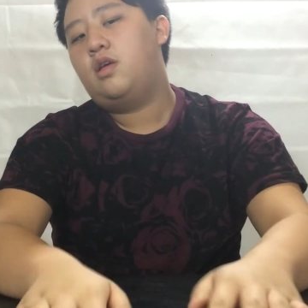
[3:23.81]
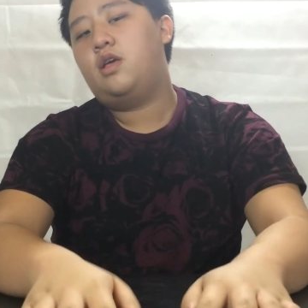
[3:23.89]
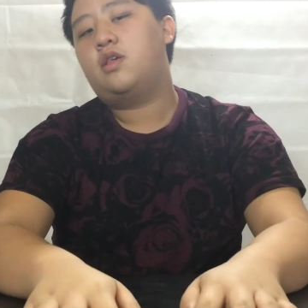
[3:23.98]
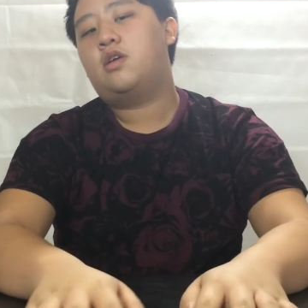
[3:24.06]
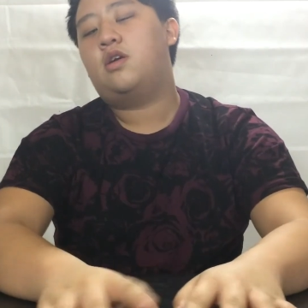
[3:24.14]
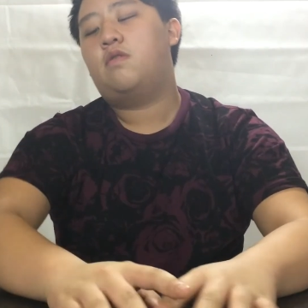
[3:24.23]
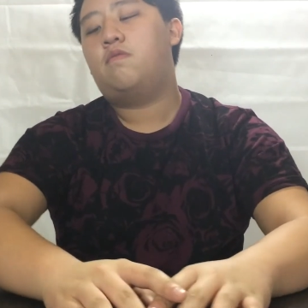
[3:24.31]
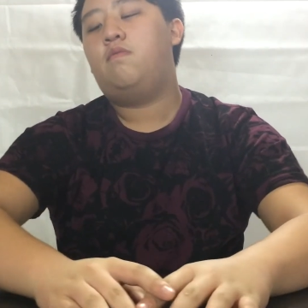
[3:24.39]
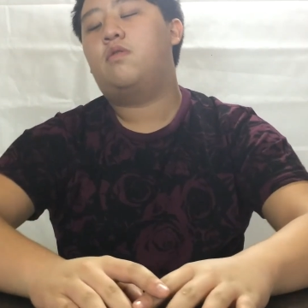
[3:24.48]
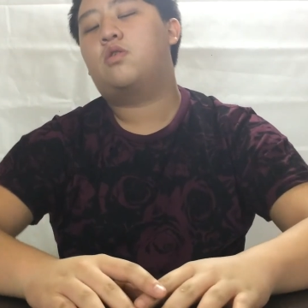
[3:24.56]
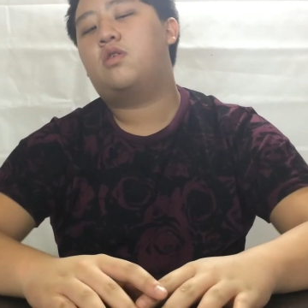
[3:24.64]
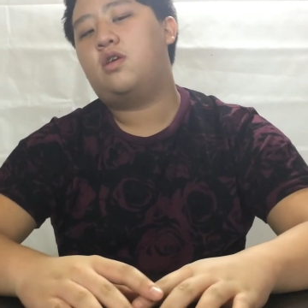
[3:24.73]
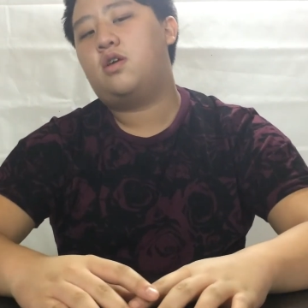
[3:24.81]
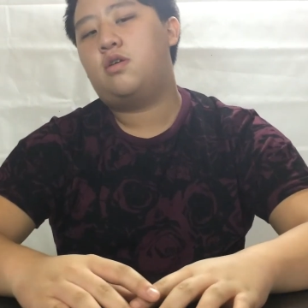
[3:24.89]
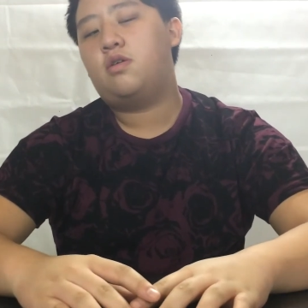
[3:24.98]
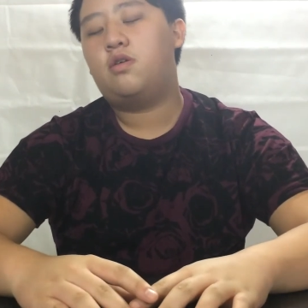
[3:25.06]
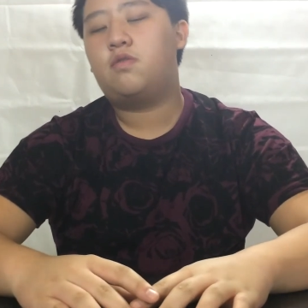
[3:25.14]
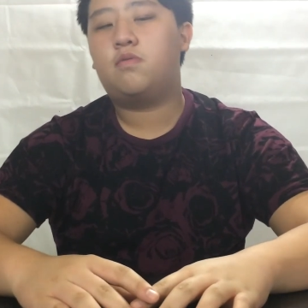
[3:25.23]
He's real
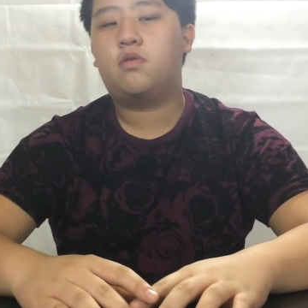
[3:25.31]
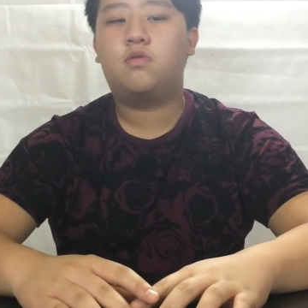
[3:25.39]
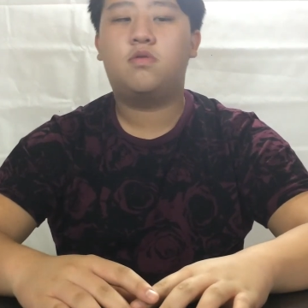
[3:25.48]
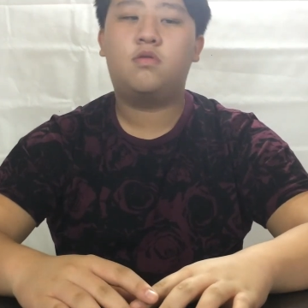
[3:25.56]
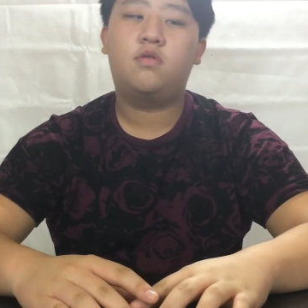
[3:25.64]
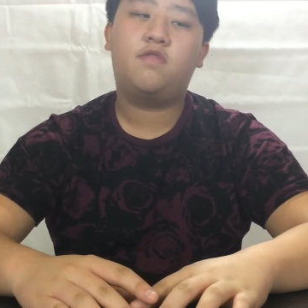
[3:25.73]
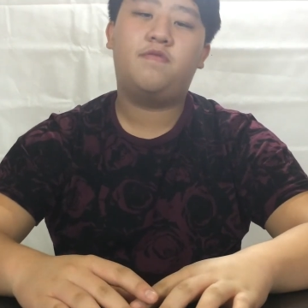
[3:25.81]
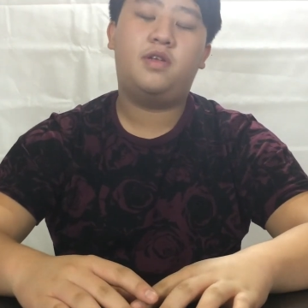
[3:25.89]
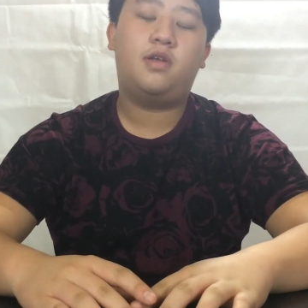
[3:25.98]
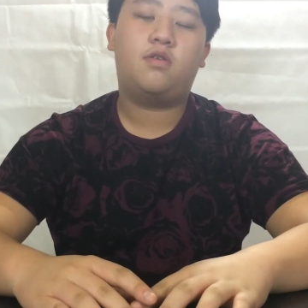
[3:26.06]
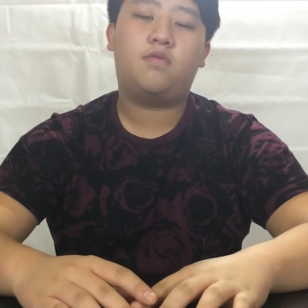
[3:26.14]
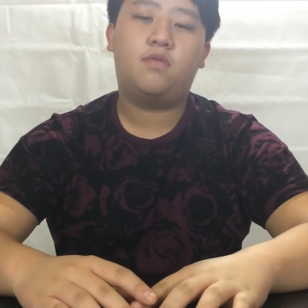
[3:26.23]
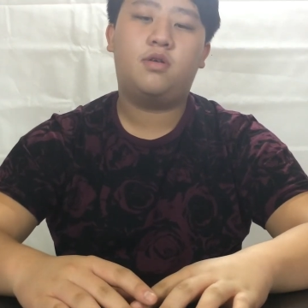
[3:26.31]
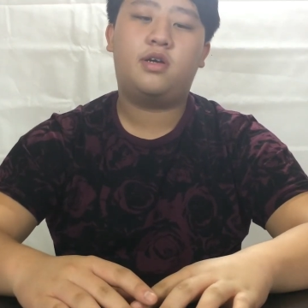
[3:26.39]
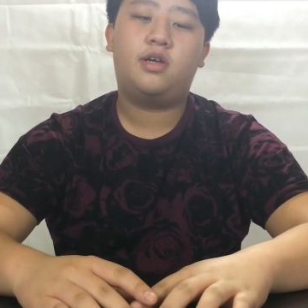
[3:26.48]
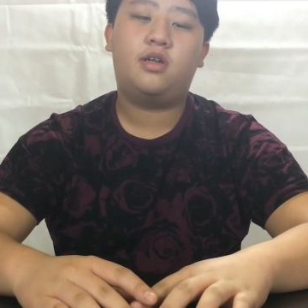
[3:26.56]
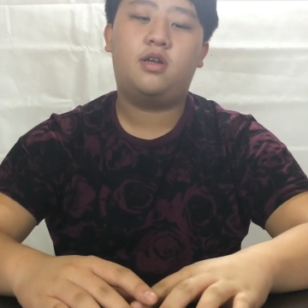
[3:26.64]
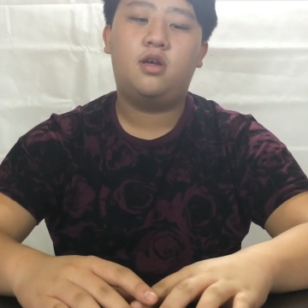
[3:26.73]
chill. He's real cool. His videos are real
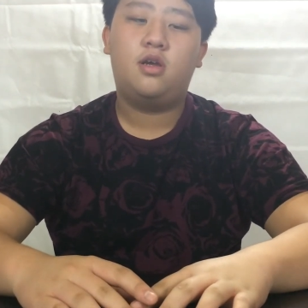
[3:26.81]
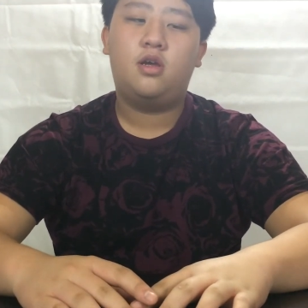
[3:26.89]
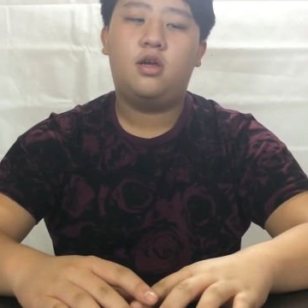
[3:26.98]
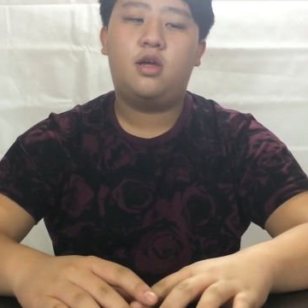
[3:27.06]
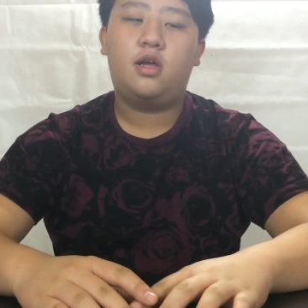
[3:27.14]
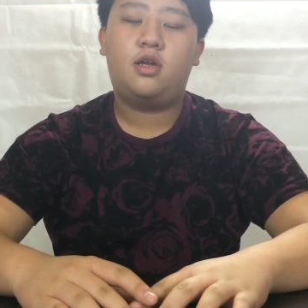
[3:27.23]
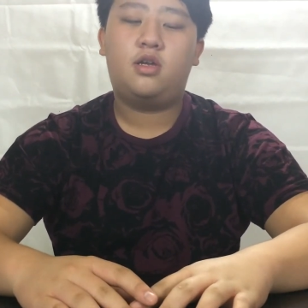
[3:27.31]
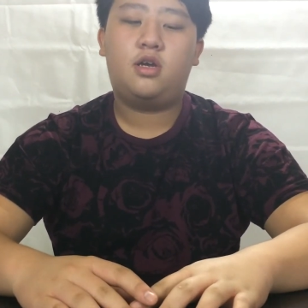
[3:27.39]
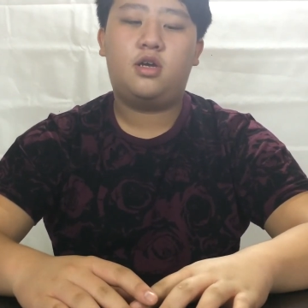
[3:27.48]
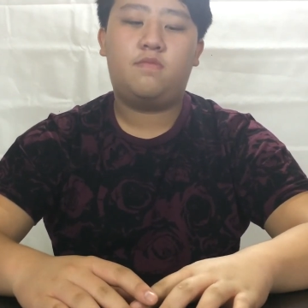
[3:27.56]
good. And